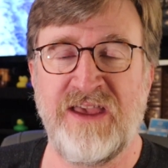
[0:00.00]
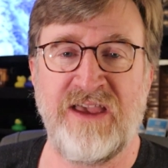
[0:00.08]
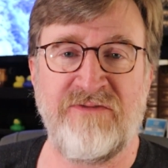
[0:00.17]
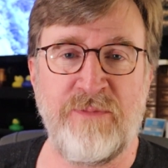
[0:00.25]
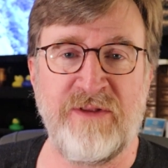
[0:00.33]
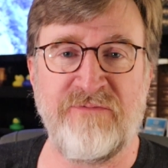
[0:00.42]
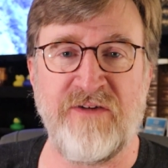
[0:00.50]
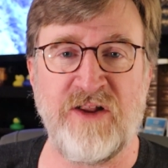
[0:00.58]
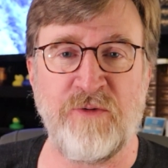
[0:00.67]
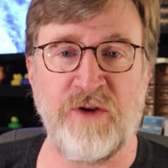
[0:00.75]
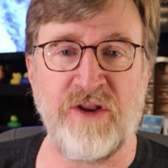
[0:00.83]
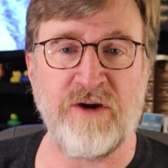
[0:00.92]
If you've been
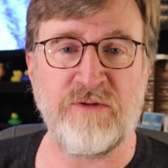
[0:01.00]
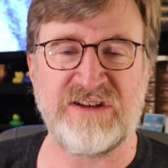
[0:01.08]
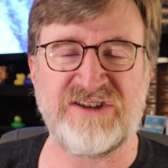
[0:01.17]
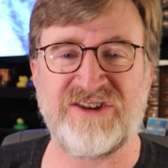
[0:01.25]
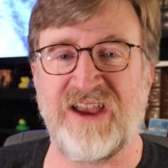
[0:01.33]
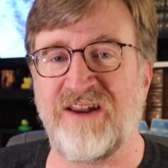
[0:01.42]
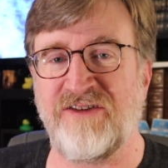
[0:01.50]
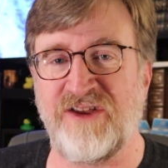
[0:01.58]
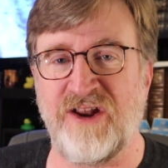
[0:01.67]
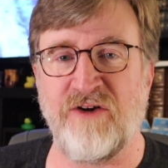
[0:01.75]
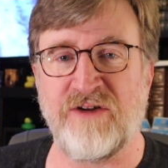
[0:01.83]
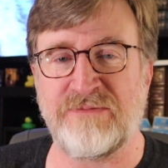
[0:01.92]
following along with the channel, you
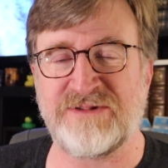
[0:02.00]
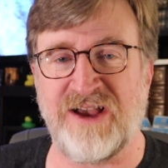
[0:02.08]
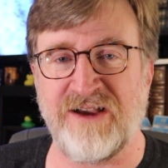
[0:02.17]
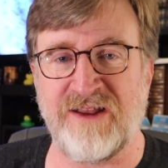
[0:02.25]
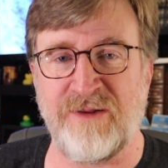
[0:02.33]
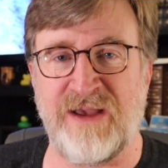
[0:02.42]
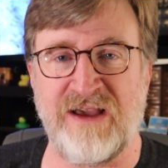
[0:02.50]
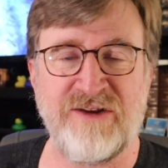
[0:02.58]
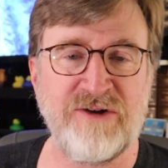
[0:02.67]
know what I'm talking about.